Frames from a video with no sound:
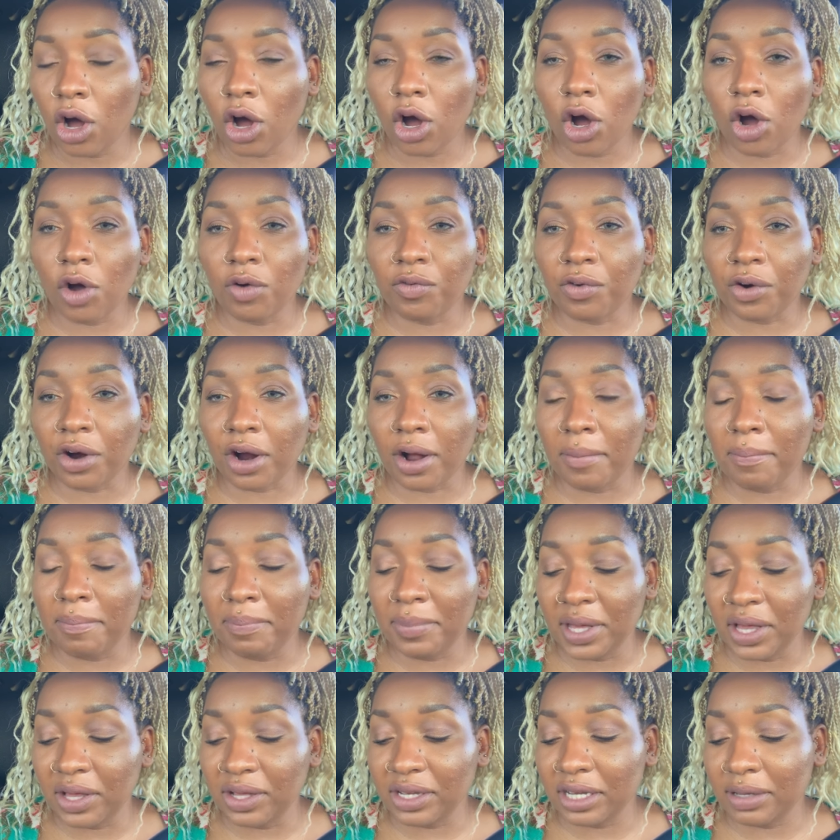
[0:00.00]
Over 1
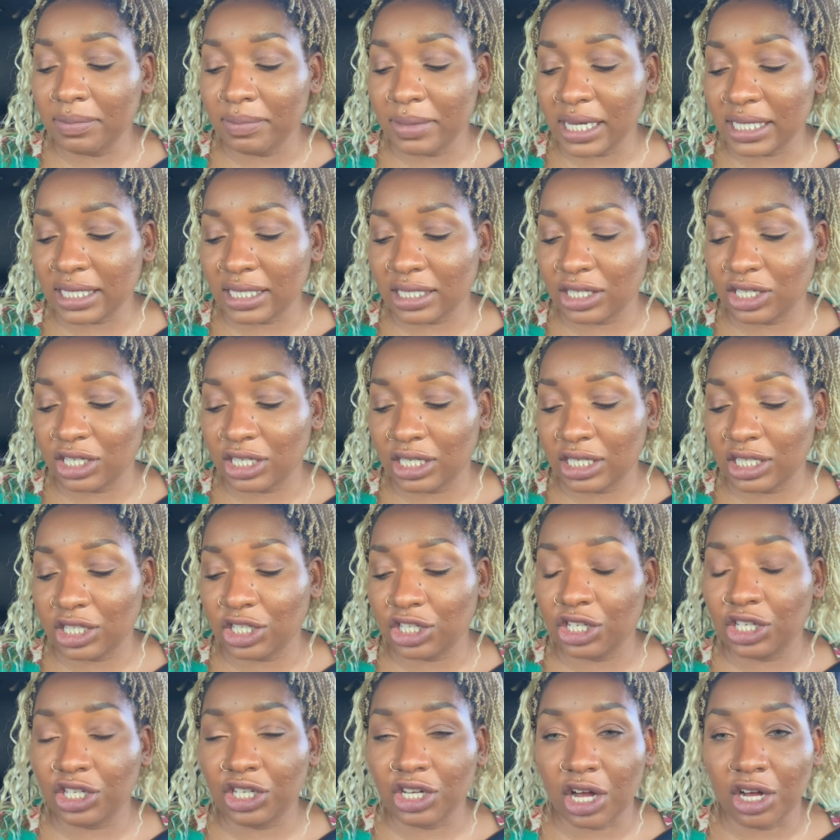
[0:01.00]
million messages
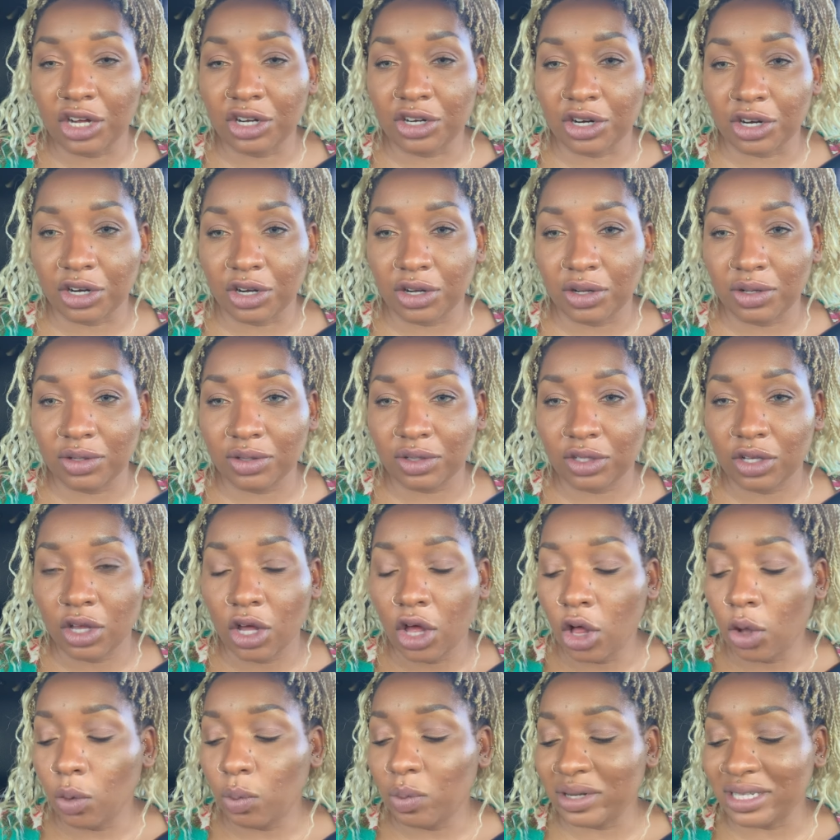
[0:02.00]
to young girls
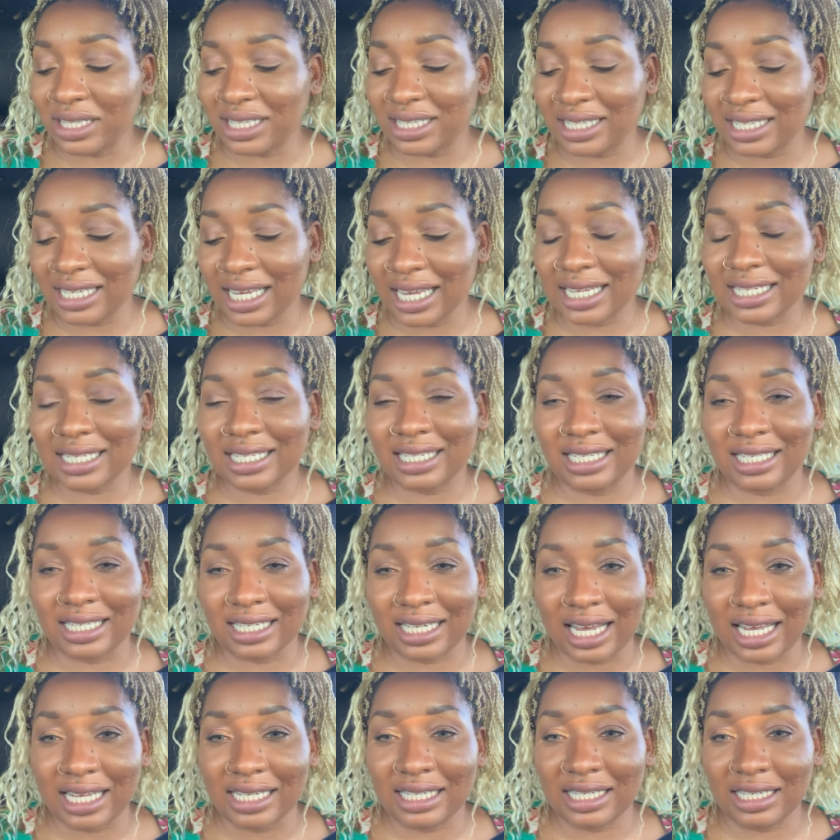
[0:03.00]
with sick,
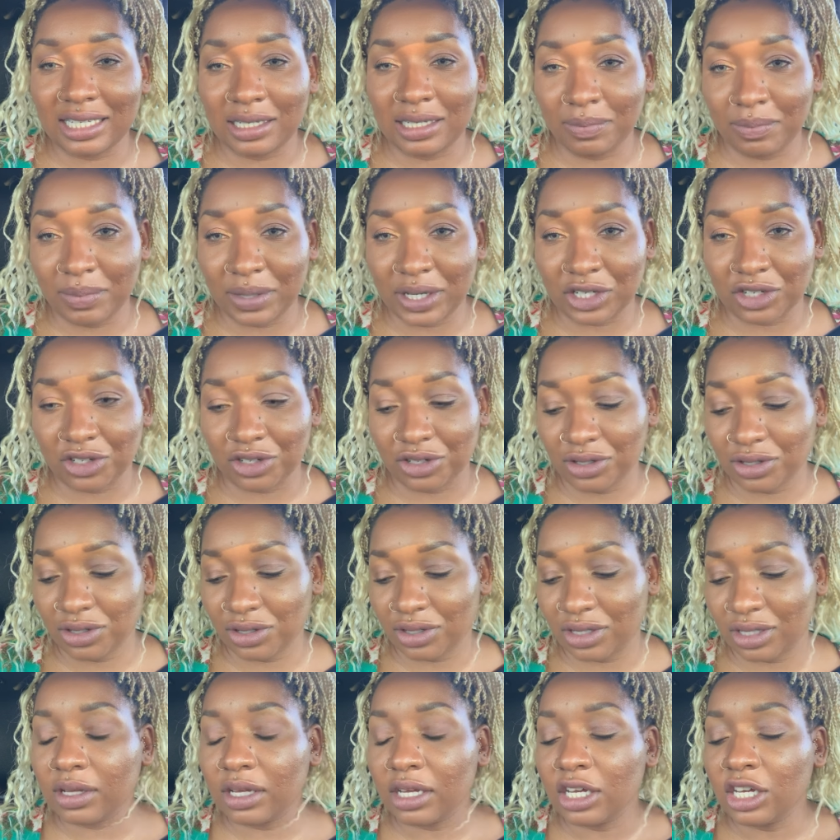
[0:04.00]
disgusting
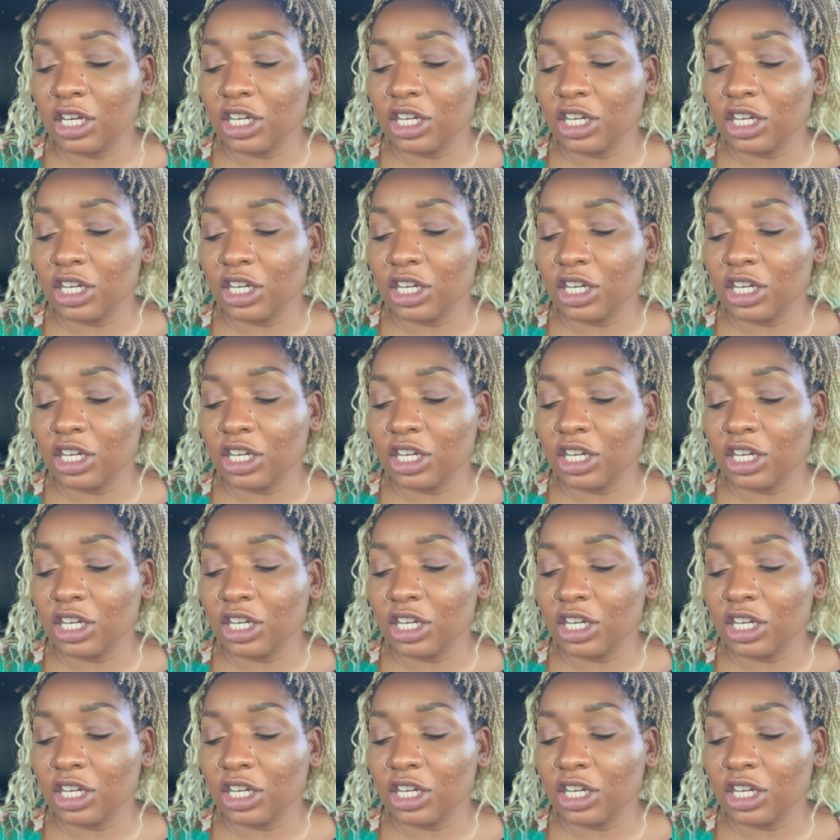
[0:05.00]
pictures.